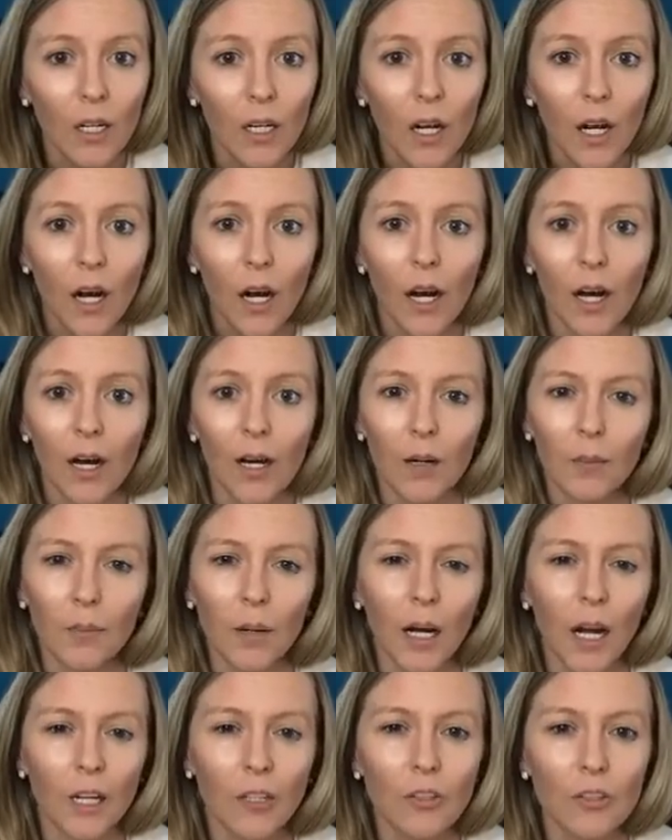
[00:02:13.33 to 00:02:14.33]

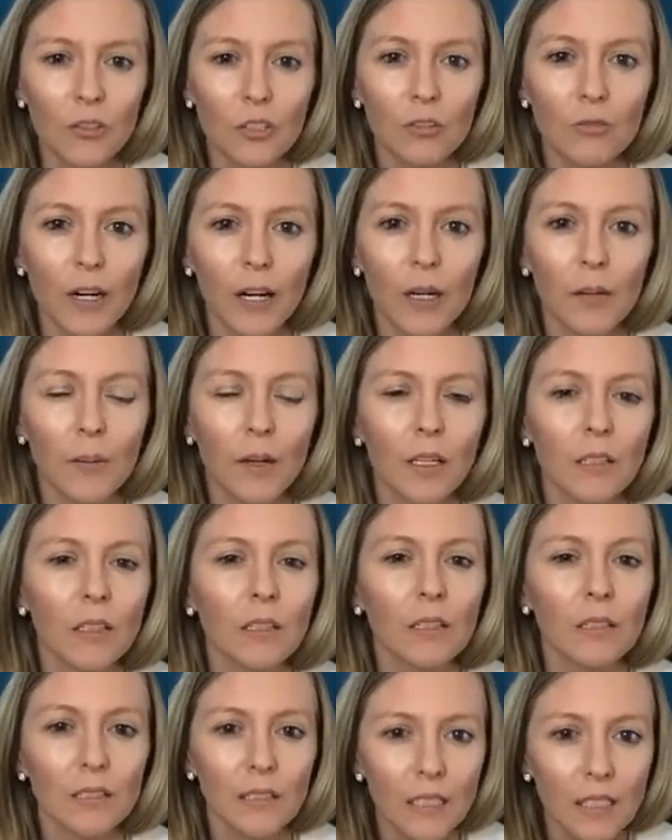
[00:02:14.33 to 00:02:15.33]
I usually recommend at
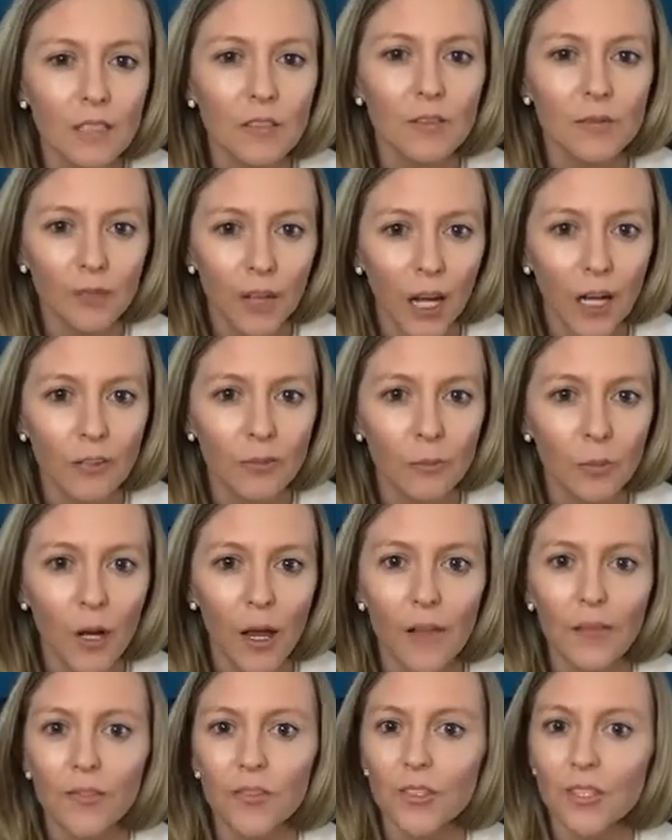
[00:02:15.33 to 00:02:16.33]
least 5
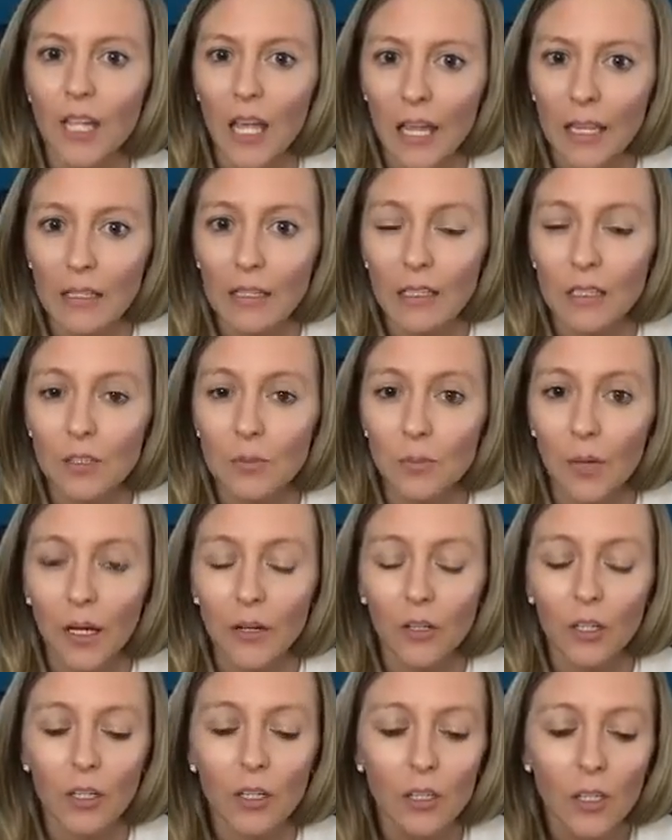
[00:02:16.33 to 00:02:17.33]
breaths. 10 is
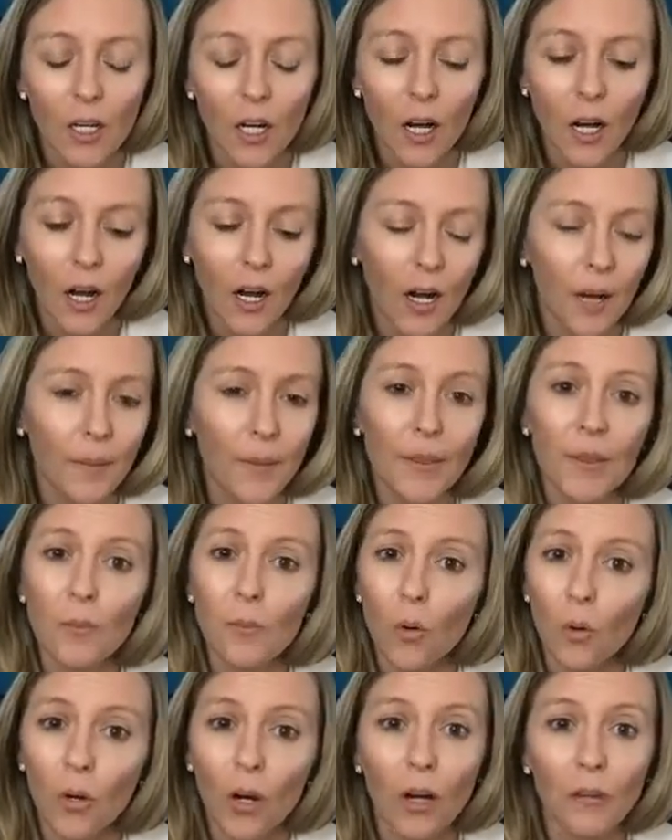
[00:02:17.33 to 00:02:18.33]
better, and the
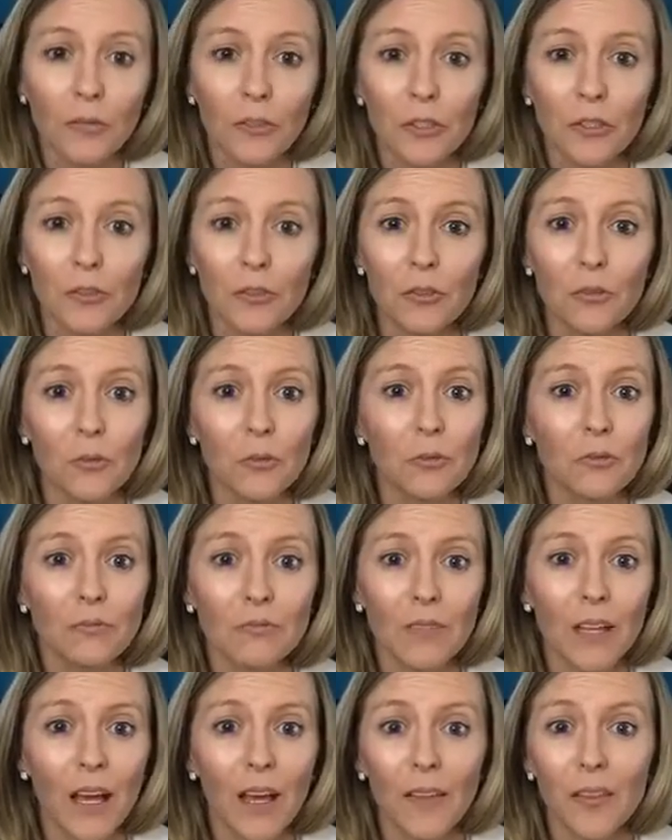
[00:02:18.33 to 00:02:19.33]
more often you do
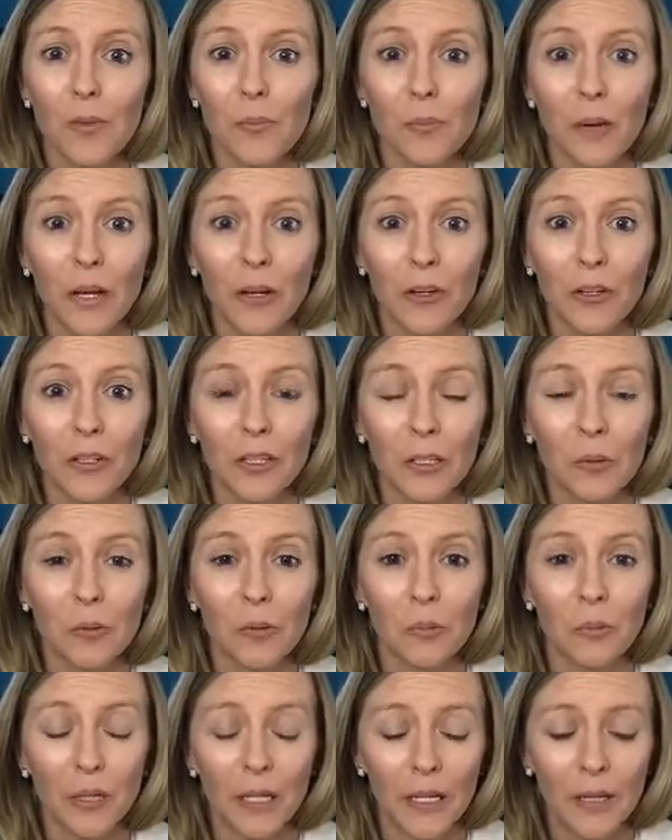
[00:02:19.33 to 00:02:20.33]
that, the better it will
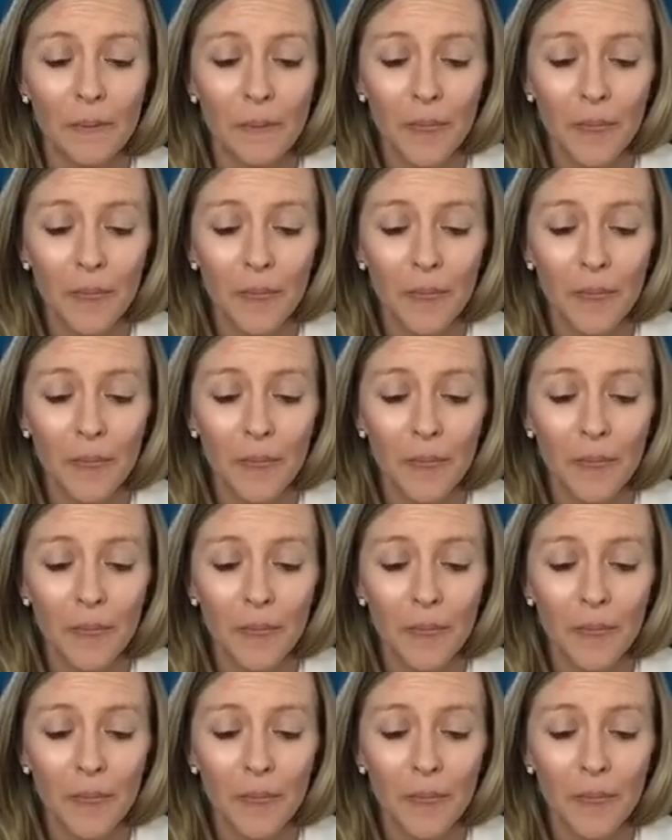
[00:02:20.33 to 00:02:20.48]
be.